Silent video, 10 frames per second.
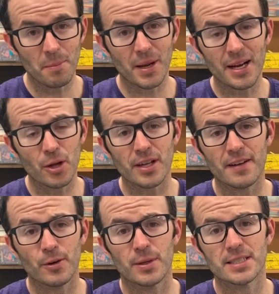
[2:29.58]
But I know that
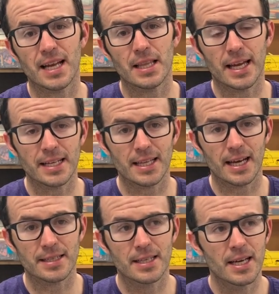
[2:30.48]
everyone's not like
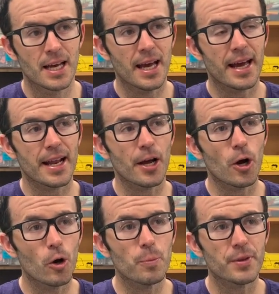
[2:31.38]
that. And I
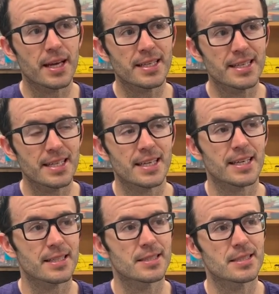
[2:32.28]
hope that
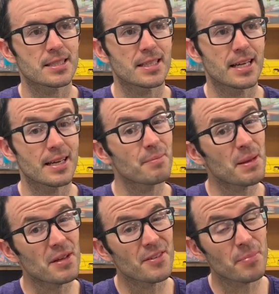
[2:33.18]
kids, and
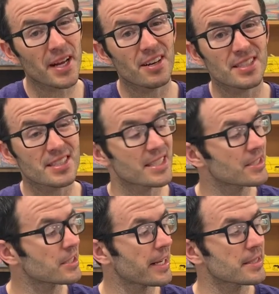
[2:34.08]
maybe even parents, get a
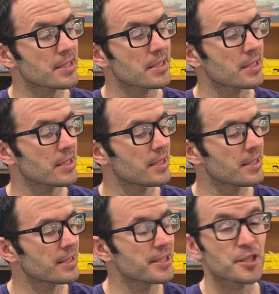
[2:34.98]
chance to,
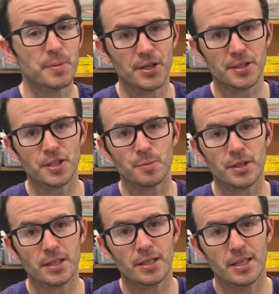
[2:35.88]
to experience this book.